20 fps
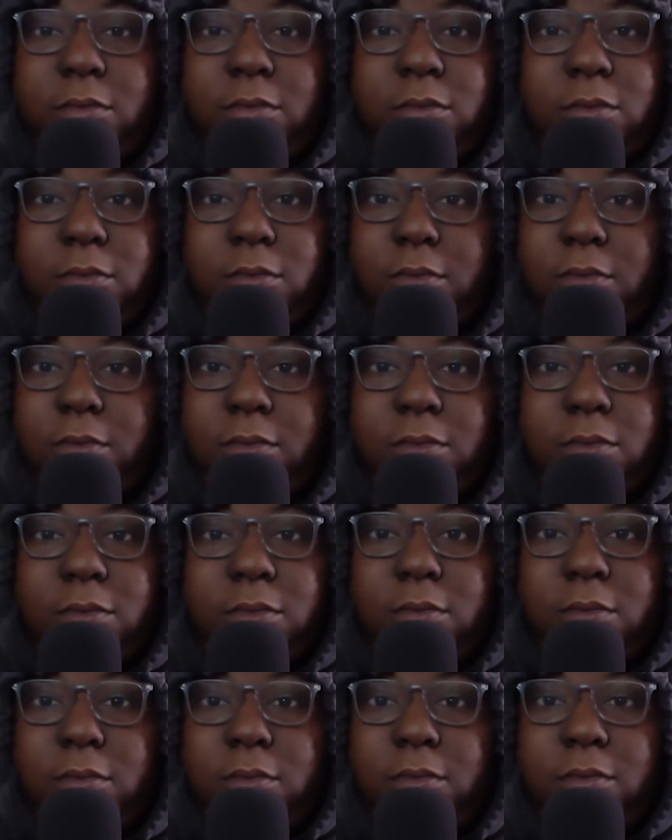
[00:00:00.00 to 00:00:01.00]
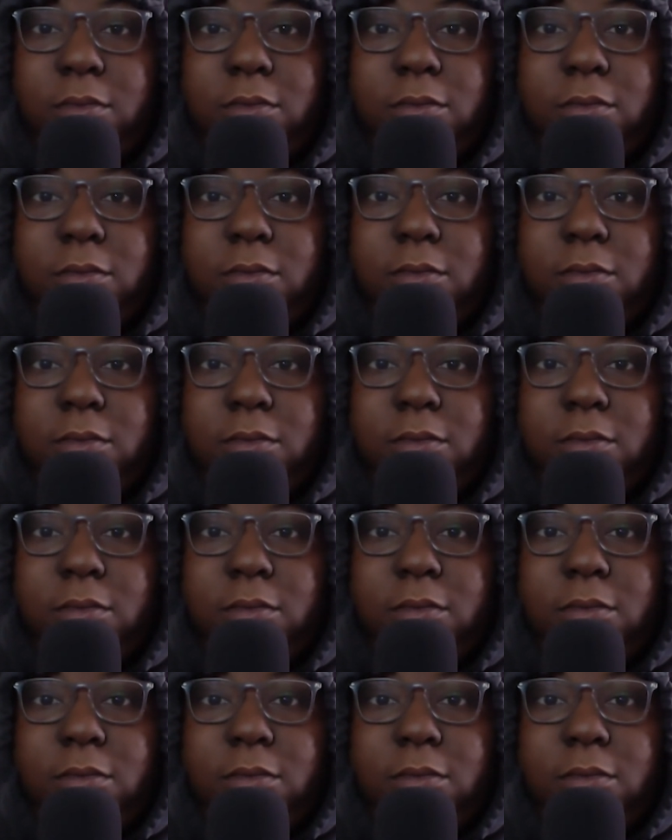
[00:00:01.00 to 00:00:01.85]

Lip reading: Nothing is said.